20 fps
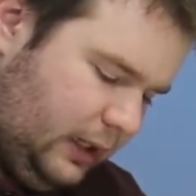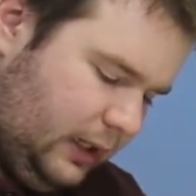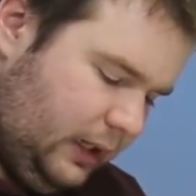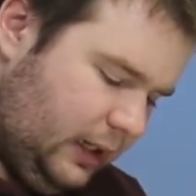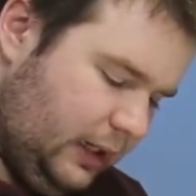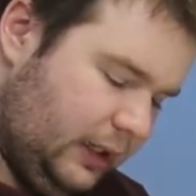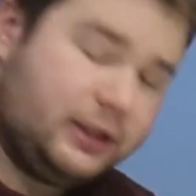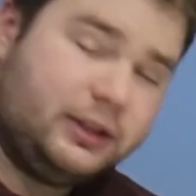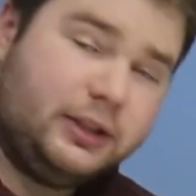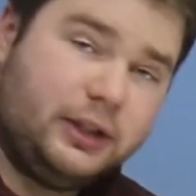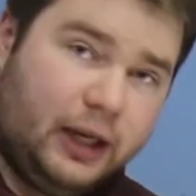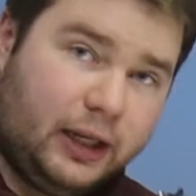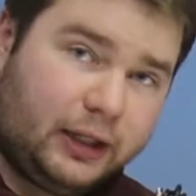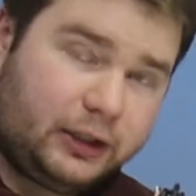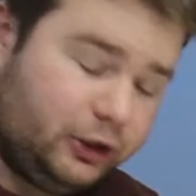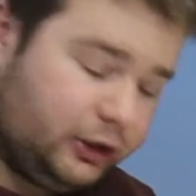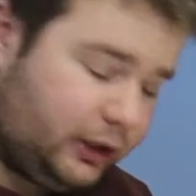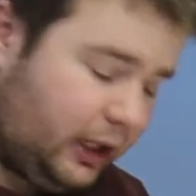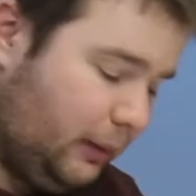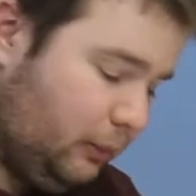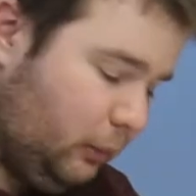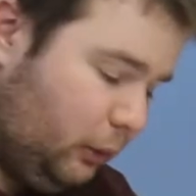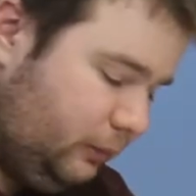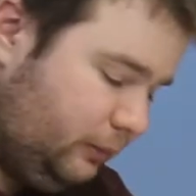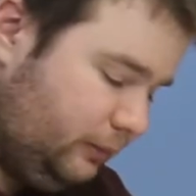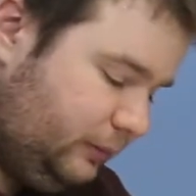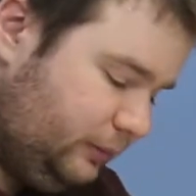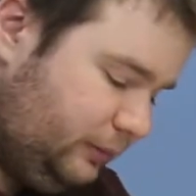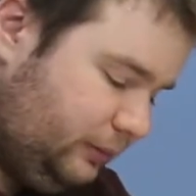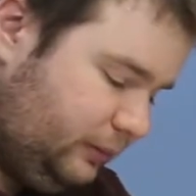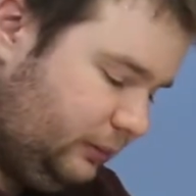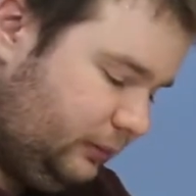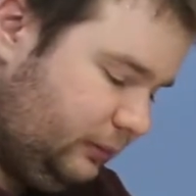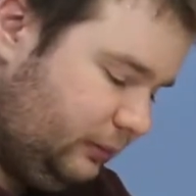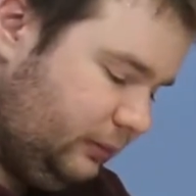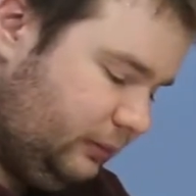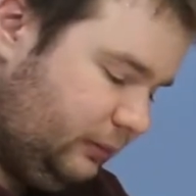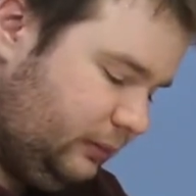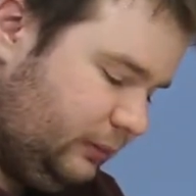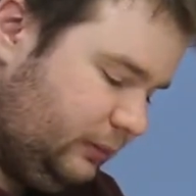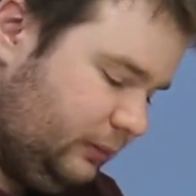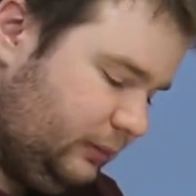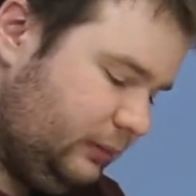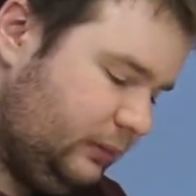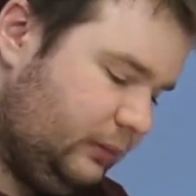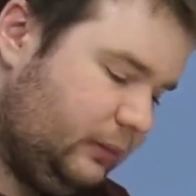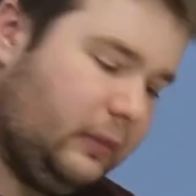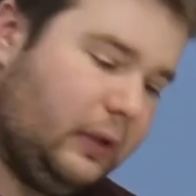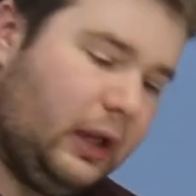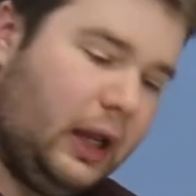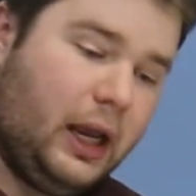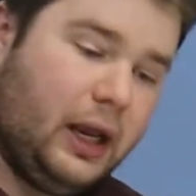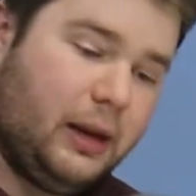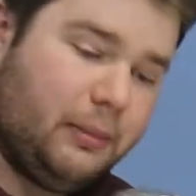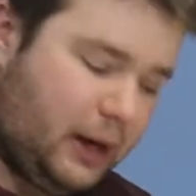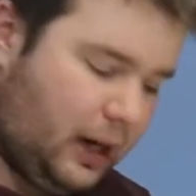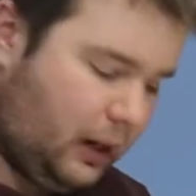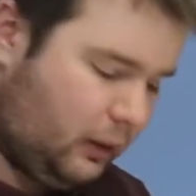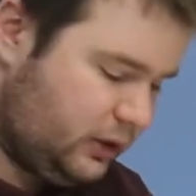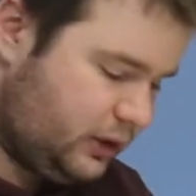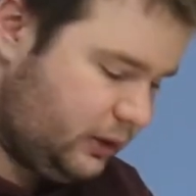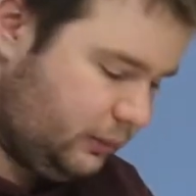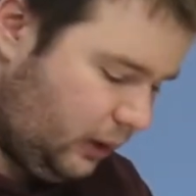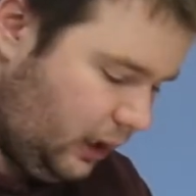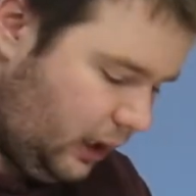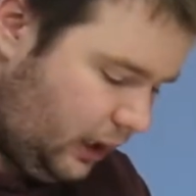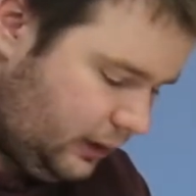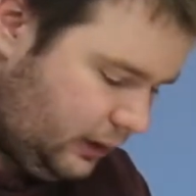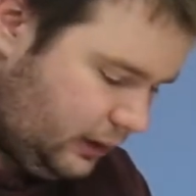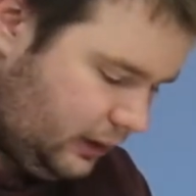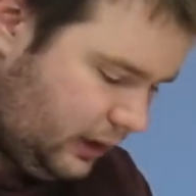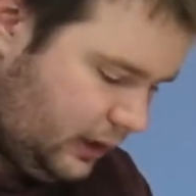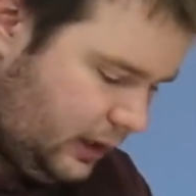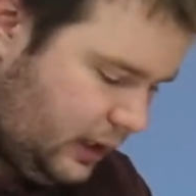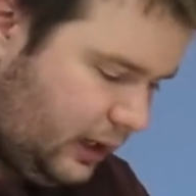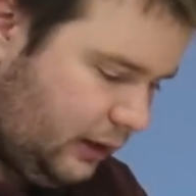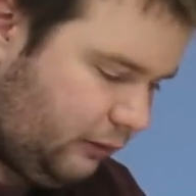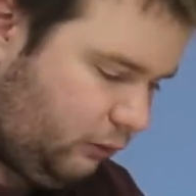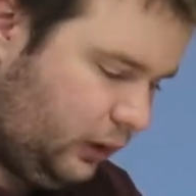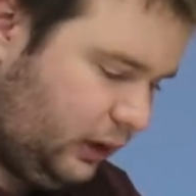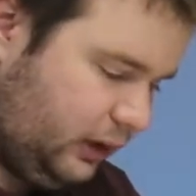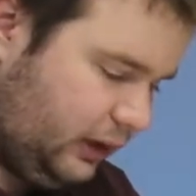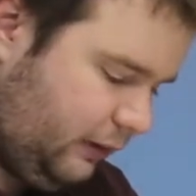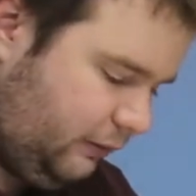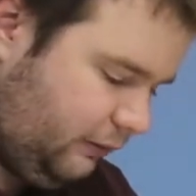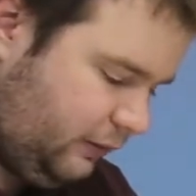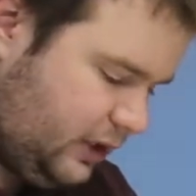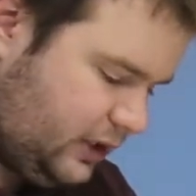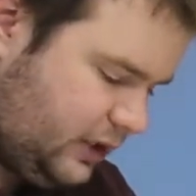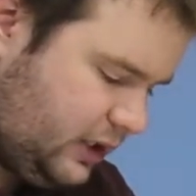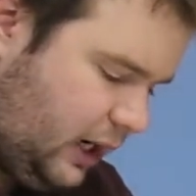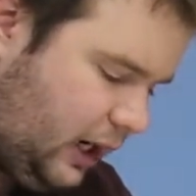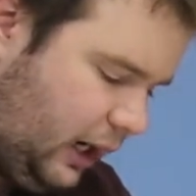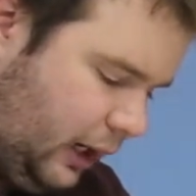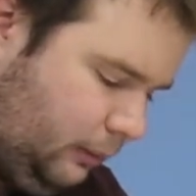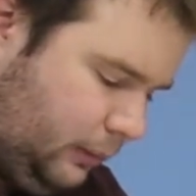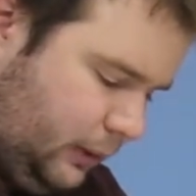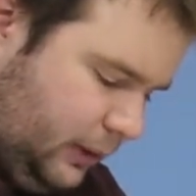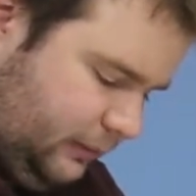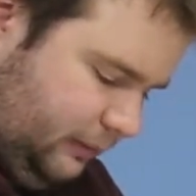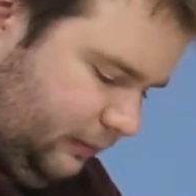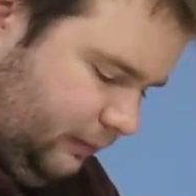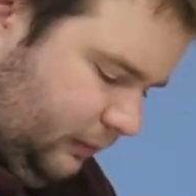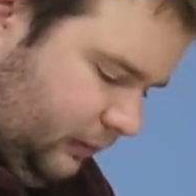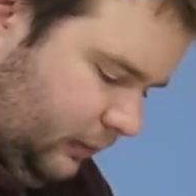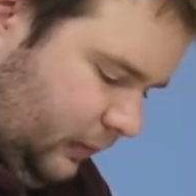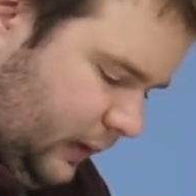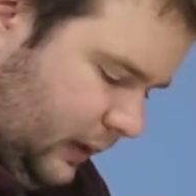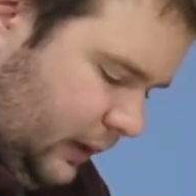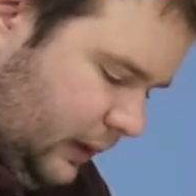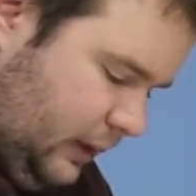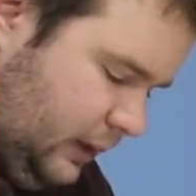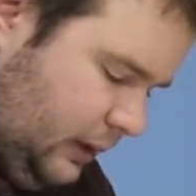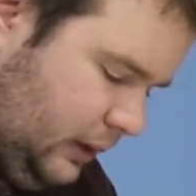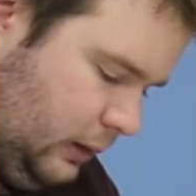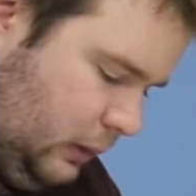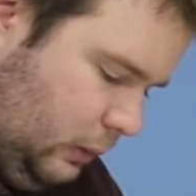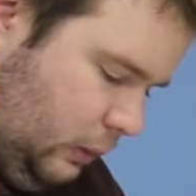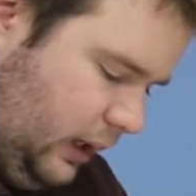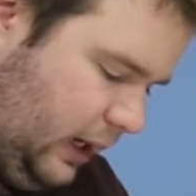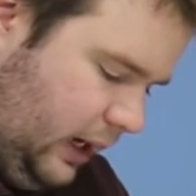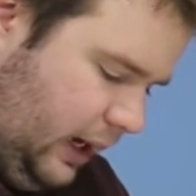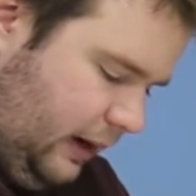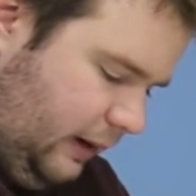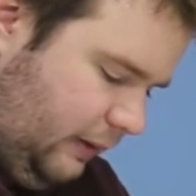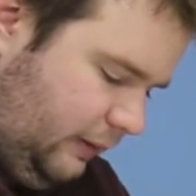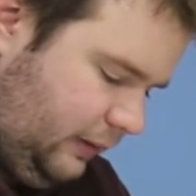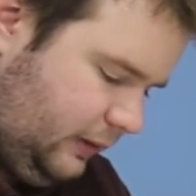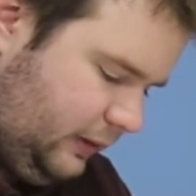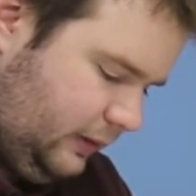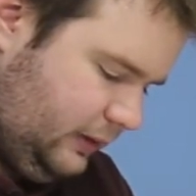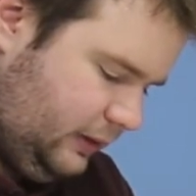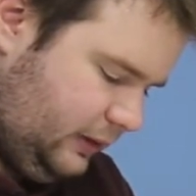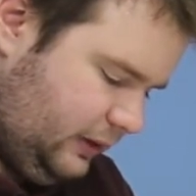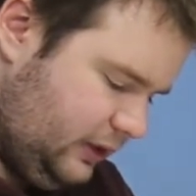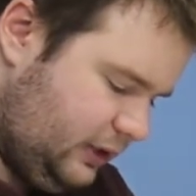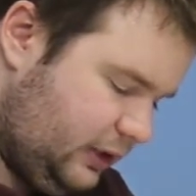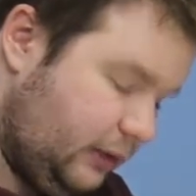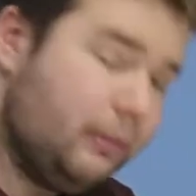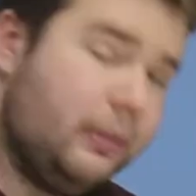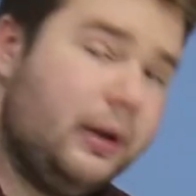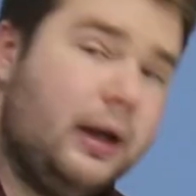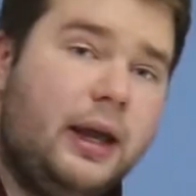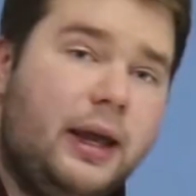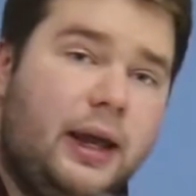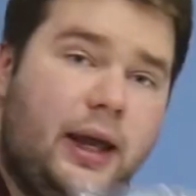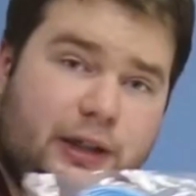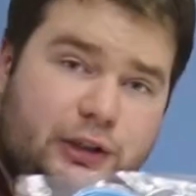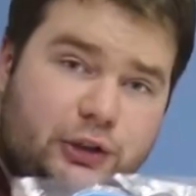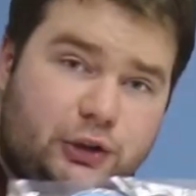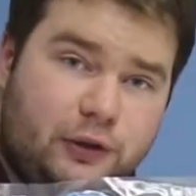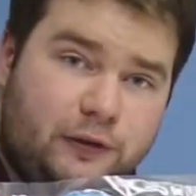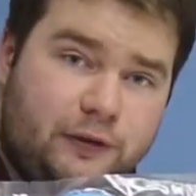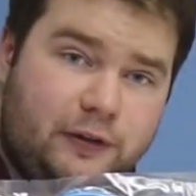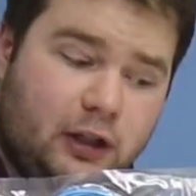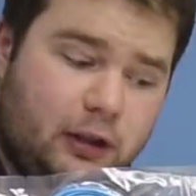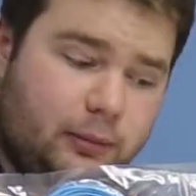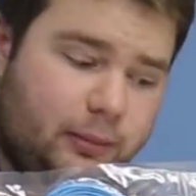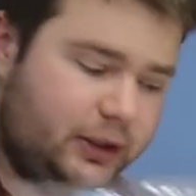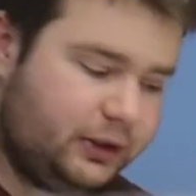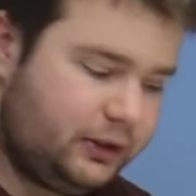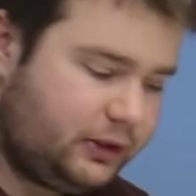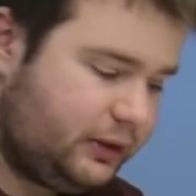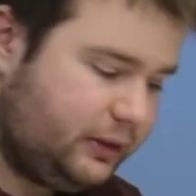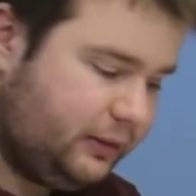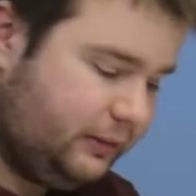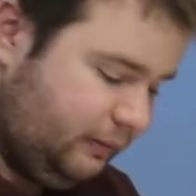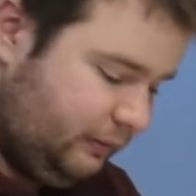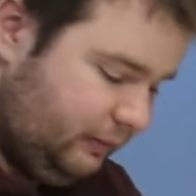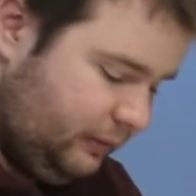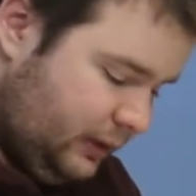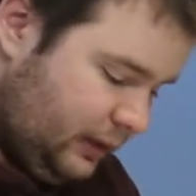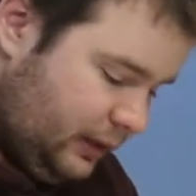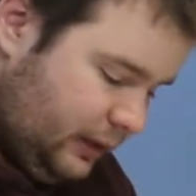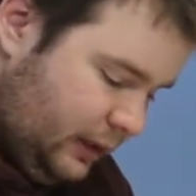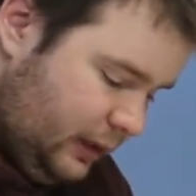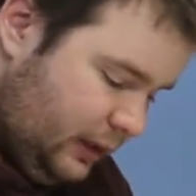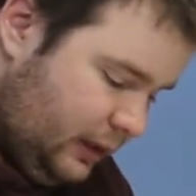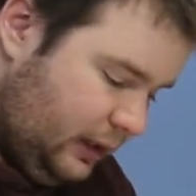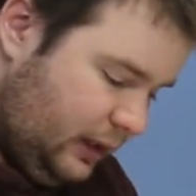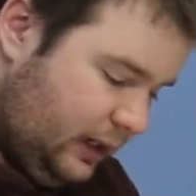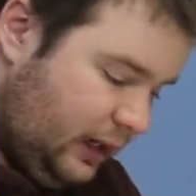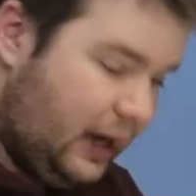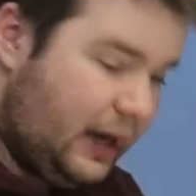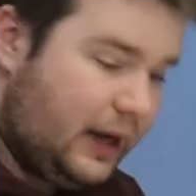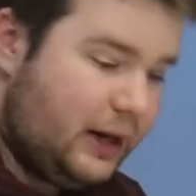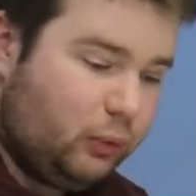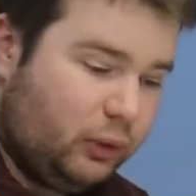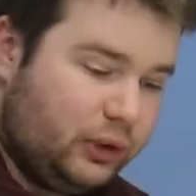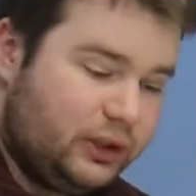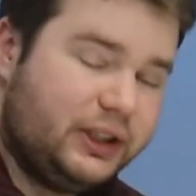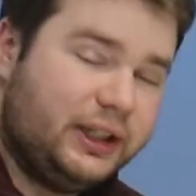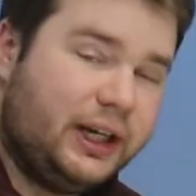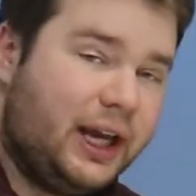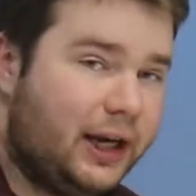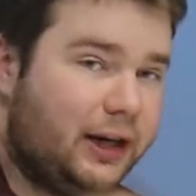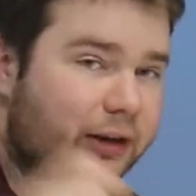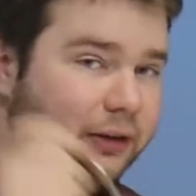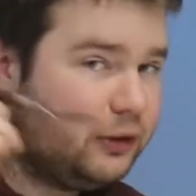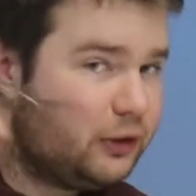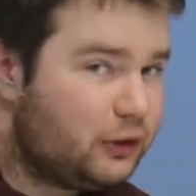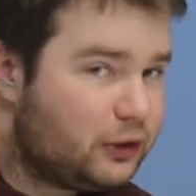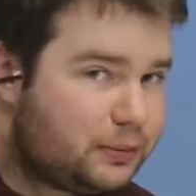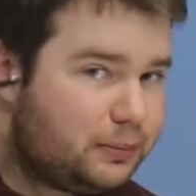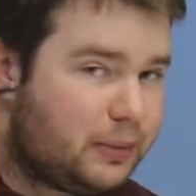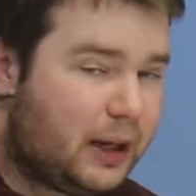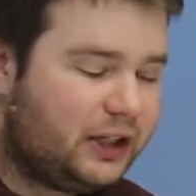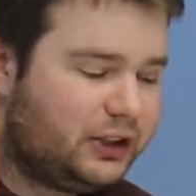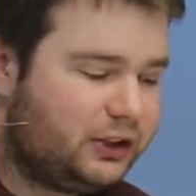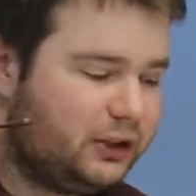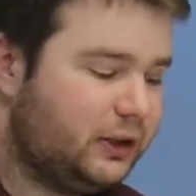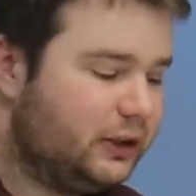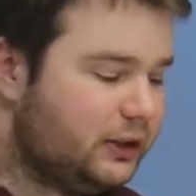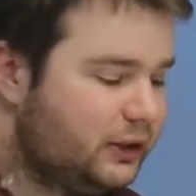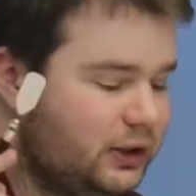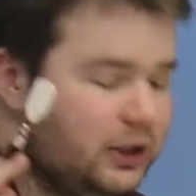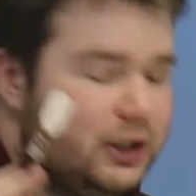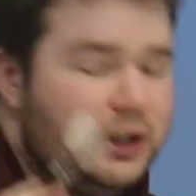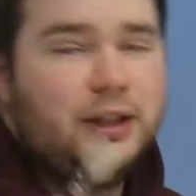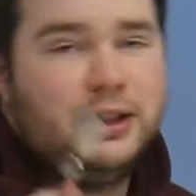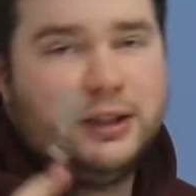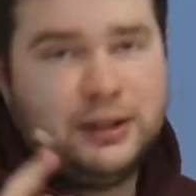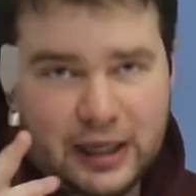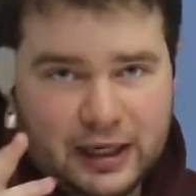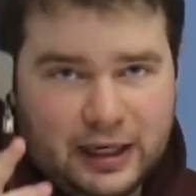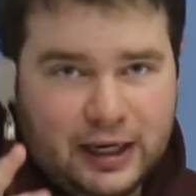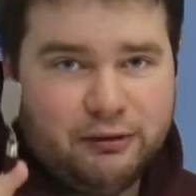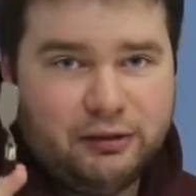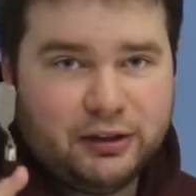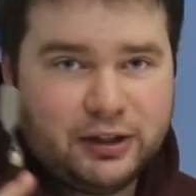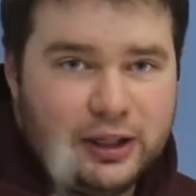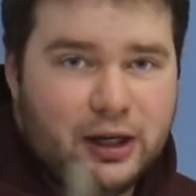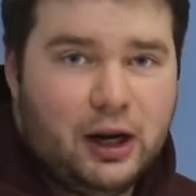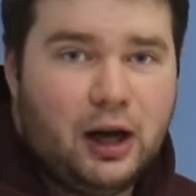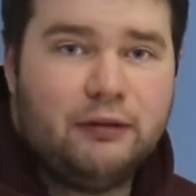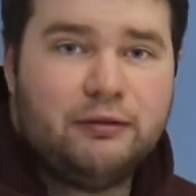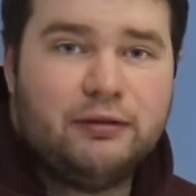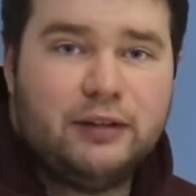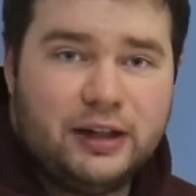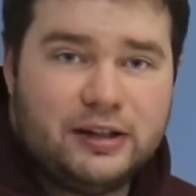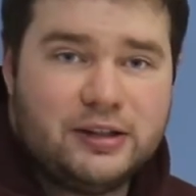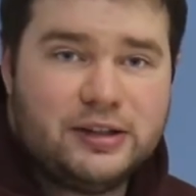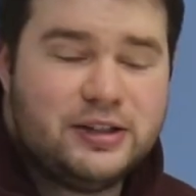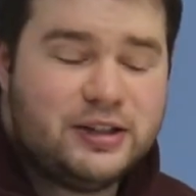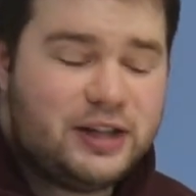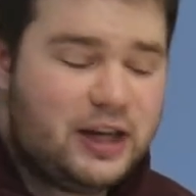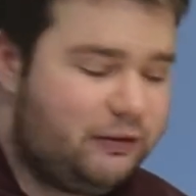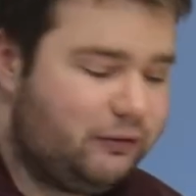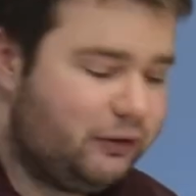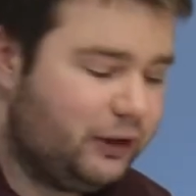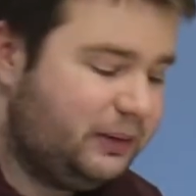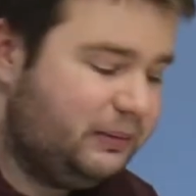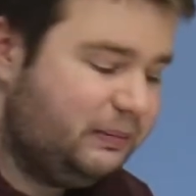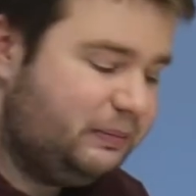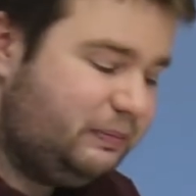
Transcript: its connector cable, and power supply. And then if we lift this up, we have some extra filament, and once again a little spatula to take everything off nice and safely.